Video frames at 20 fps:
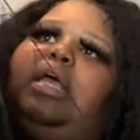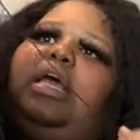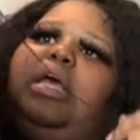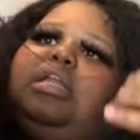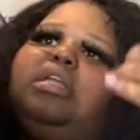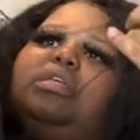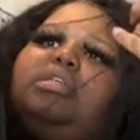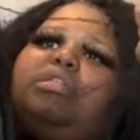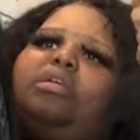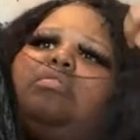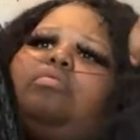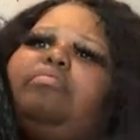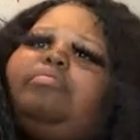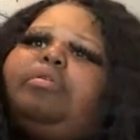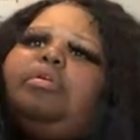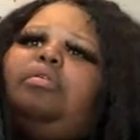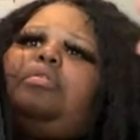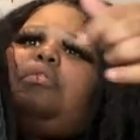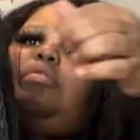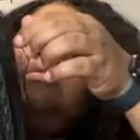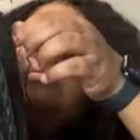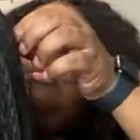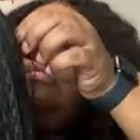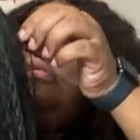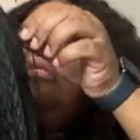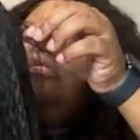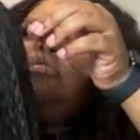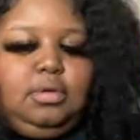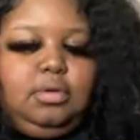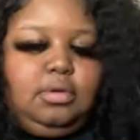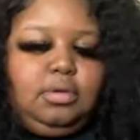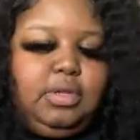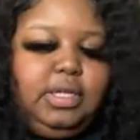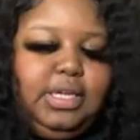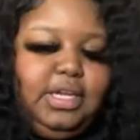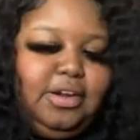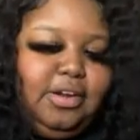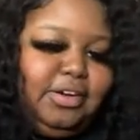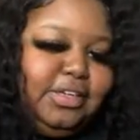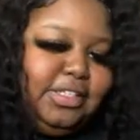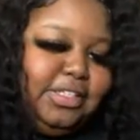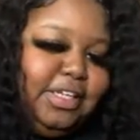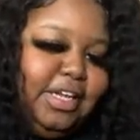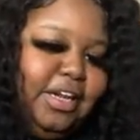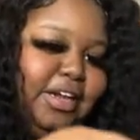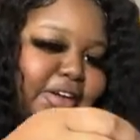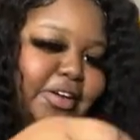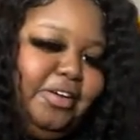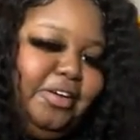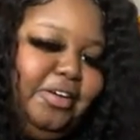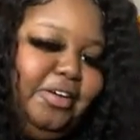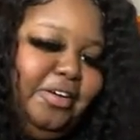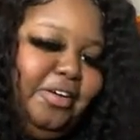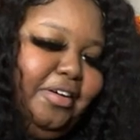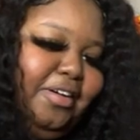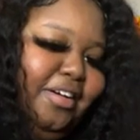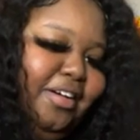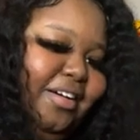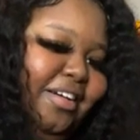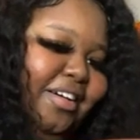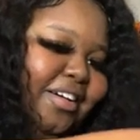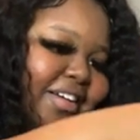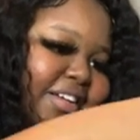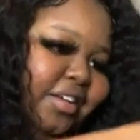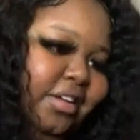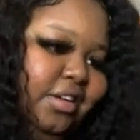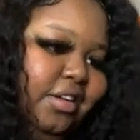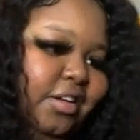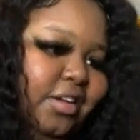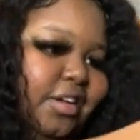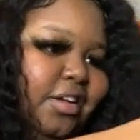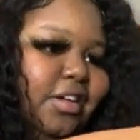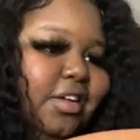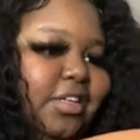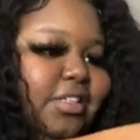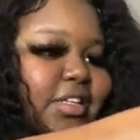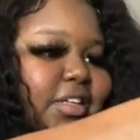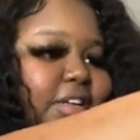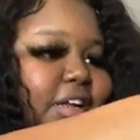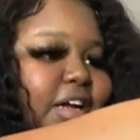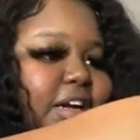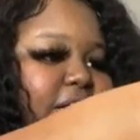hate this one here. Look at all this hair. It's a lot of